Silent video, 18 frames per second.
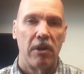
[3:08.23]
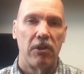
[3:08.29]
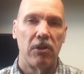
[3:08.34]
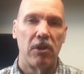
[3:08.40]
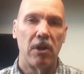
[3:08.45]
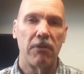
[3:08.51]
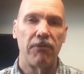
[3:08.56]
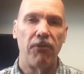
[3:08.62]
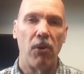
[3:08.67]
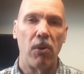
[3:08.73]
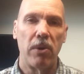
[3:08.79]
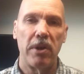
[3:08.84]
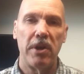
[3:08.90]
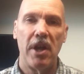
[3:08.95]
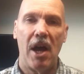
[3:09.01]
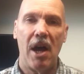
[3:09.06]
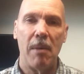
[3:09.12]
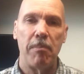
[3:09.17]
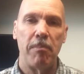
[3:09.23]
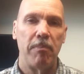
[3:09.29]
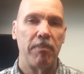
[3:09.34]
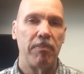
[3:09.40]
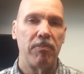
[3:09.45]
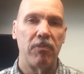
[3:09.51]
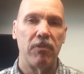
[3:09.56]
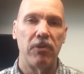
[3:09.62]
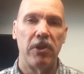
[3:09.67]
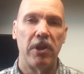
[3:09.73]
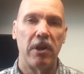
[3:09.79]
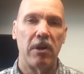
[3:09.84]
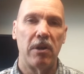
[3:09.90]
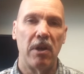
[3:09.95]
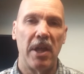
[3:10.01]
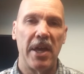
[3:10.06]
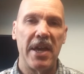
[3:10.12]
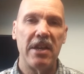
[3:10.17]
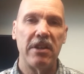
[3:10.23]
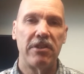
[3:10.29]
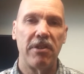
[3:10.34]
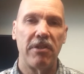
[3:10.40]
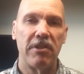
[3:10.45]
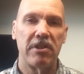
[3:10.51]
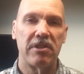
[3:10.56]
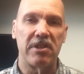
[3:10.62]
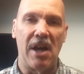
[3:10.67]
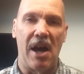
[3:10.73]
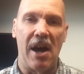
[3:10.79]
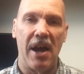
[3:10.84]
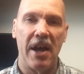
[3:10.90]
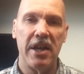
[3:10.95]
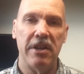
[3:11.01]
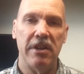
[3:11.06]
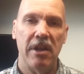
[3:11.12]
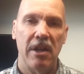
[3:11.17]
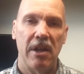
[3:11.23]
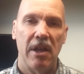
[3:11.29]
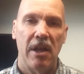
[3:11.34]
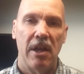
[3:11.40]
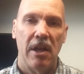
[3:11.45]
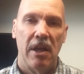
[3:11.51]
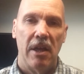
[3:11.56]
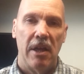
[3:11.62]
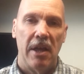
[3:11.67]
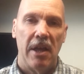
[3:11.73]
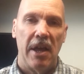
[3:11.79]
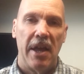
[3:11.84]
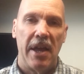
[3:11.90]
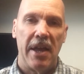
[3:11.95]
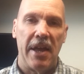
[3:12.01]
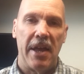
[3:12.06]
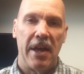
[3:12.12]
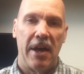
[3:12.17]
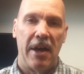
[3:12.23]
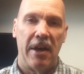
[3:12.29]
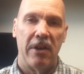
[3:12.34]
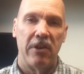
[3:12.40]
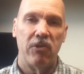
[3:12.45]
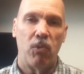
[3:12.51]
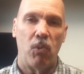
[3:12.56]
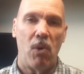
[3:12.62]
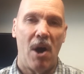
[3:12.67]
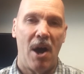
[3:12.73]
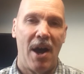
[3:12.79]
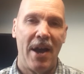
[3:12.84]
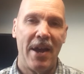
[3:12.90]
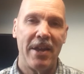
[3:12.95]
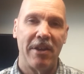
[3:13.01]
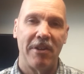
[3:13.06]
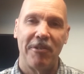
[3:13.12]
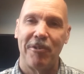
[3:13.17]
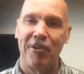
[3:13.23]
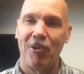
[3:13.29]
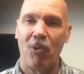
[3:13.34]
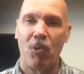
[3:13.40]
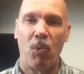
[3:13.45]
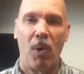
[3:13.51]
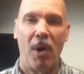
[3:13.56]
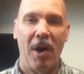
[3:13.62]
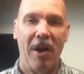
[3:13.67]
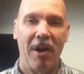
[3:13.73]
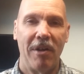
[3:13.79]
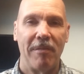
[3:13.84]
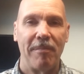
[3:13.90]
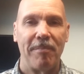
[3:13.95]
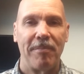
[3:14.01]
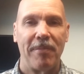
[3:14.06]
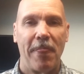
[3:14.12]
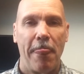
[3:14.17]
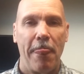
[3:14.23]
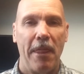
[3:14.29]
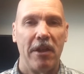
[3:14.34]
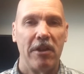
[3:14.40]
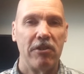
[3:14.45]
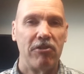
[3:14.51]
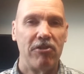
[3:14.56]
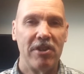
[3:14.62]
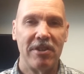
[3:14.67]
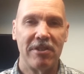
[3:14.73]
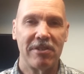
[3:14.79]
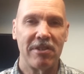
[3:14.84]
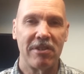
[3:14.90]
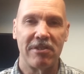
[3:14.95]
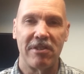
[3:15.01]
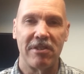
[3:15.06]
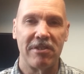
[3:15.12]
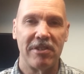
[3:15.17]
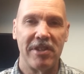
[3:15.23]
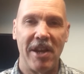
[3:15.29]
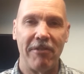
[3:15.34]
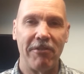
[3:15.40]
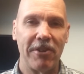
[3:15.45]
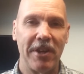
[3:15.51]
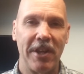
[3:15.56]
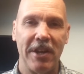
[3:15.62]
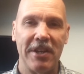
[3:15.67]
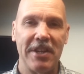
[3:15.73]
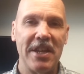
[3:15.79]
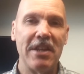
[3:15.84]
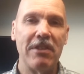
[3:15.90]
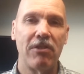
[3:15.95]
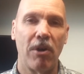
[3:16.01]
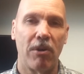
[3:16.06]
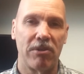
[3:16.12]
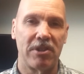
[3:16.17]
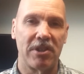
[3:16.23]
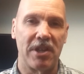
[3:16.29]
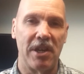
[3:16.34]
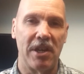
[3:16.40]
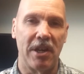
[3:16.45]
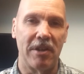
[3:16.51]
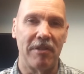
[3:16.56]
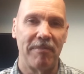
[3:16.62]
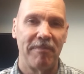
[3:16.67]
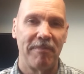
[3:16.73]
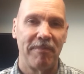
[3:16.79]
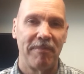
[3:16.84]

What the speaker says: They're folded up, they're laid to the side. And why? Well, Jesus is never going to need those again.